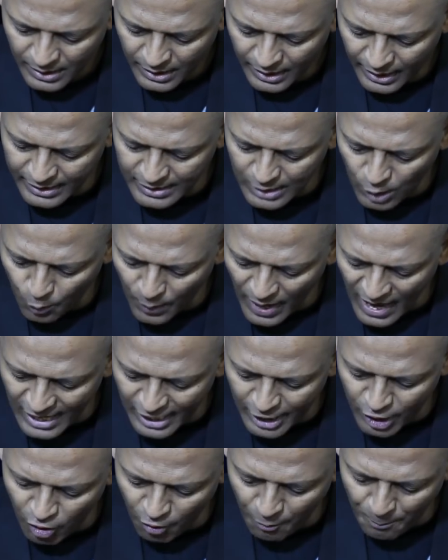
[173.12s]
in the
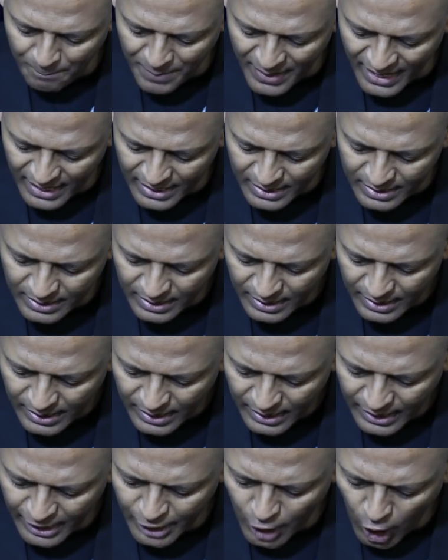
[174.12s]
valley of Ben
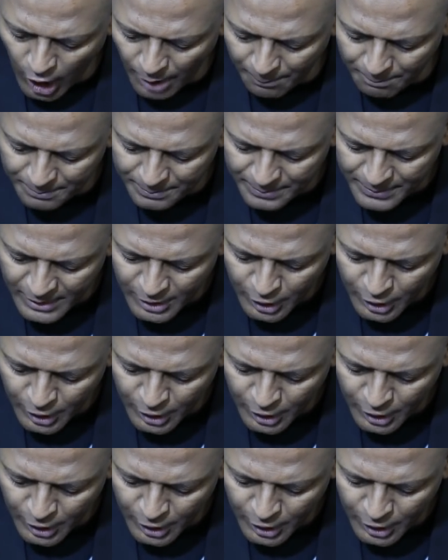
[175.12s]
Hinnom